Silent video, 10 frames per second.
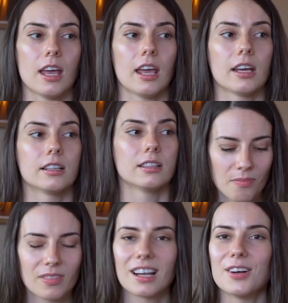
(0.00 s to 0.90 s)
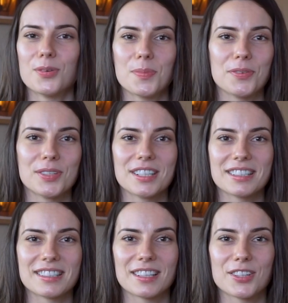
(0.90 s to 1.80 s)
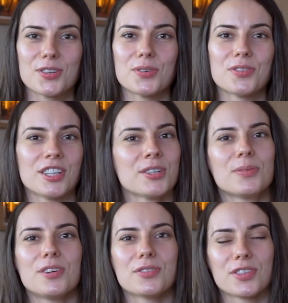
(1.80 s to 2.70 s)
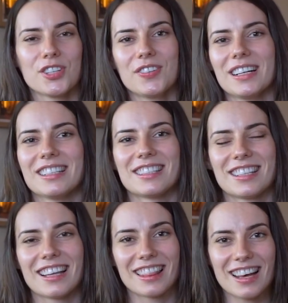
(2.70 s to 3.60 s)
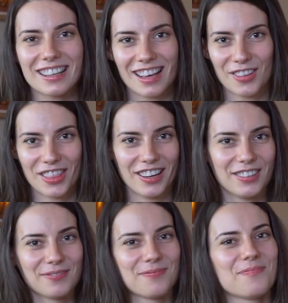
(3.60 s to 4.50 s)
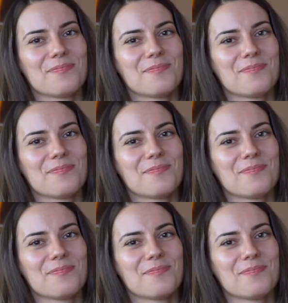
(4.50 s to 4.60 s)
And I hope everything's gonna go very well for you guys. Good luck out there.